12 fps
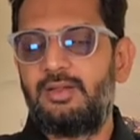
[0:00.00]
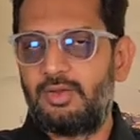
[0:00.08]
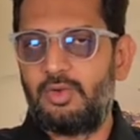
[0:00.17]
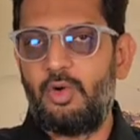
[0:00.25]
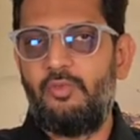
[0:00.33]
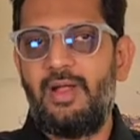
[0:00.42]

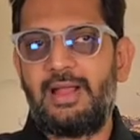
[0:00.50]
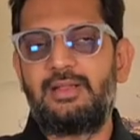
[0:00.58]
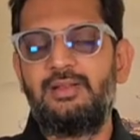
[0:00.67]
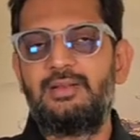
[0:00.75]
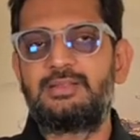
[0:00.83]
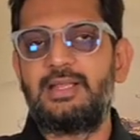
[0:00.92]

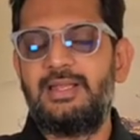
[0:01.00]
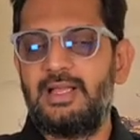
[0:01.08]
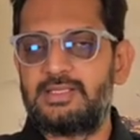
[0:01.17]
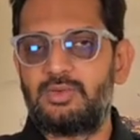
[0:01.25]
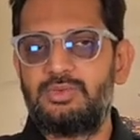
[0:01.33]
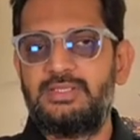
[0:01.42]
cofactors and
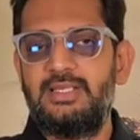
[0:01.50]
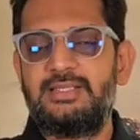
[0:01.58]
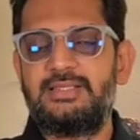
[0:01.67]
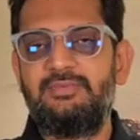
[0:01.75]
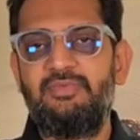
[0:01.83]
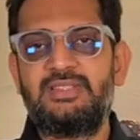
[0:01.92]

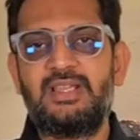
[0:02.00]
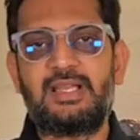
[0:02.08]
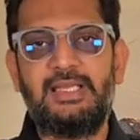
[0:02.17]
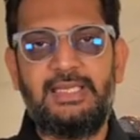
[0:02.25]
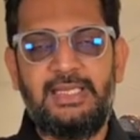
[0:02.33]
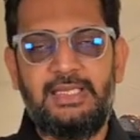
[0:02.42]
associates which are
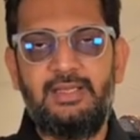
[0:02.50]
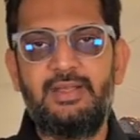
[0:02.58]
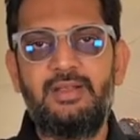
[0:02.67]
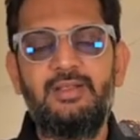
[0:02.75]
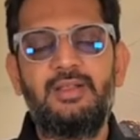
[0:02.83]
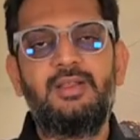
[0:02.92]

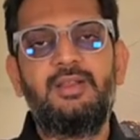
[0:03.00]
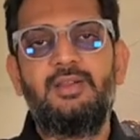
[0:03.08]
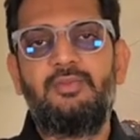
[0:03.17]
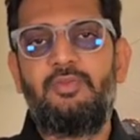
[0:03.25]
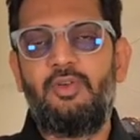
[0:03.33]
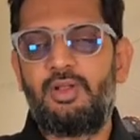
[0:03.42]
needed
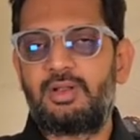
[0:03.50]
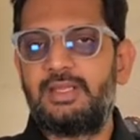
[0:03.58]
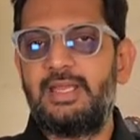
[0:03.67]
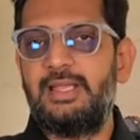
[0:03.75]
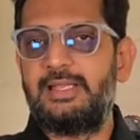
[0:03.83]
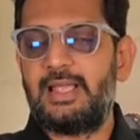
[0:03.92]
for
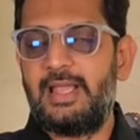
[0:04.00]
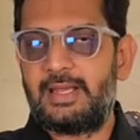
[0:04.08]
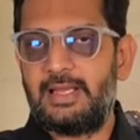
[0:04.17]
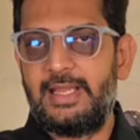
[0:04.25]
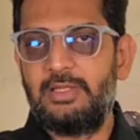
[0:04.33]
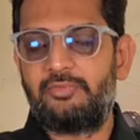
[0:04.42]
the entire
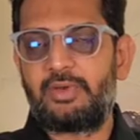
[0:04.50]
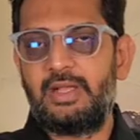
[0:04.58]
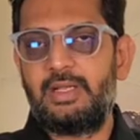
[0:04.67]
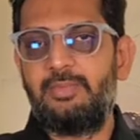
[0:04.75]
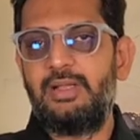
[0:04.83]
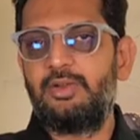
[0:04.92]
line of
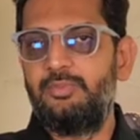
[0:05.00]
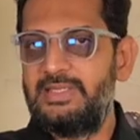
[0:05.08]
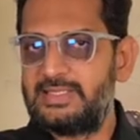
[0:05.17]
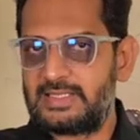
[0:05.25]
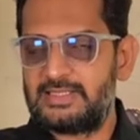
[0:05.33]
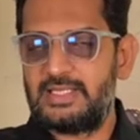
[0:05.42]
treatment to be
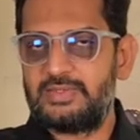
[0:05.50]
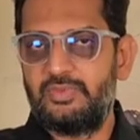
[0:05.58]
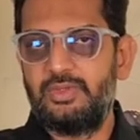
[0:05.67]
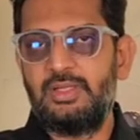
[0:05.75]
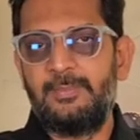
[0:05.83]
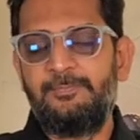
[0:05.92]

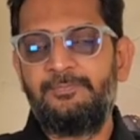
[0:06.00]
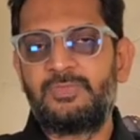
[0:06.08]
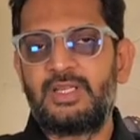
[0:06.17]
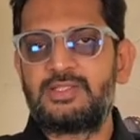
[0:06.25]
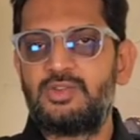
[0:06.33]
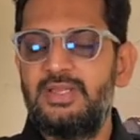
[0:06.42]
successful.
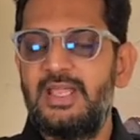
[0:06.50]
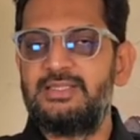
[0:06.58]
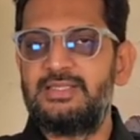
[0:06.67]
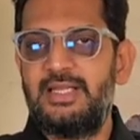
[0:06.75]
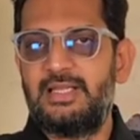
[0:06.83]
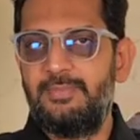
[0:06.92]
So
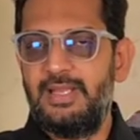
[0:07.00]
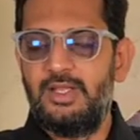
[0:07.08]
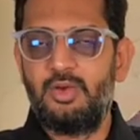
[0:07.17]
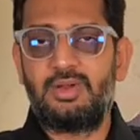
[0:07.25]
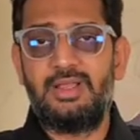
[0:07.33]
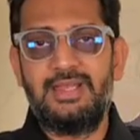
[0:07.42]
yes, it may
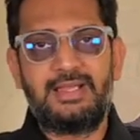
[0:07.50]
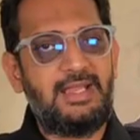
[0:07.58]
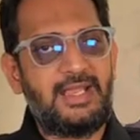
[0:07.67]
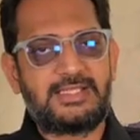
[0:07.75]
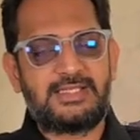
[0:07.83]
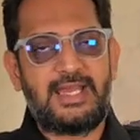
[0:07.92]
look a little
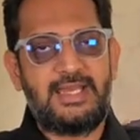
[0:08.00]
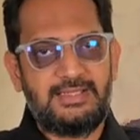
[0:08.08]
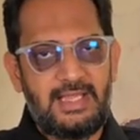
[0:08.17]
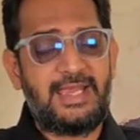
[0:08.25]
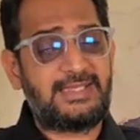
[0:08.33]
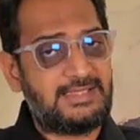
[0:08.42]

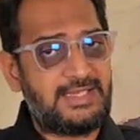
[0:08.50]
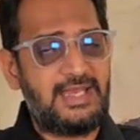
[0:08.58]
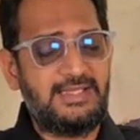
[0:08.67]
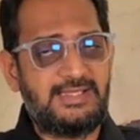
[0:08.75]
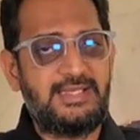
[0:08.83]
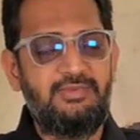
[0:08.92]

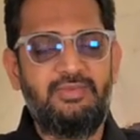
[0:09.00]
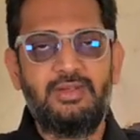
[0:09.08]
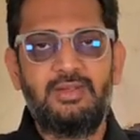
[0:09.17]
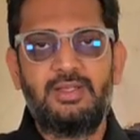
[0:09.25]
extensive,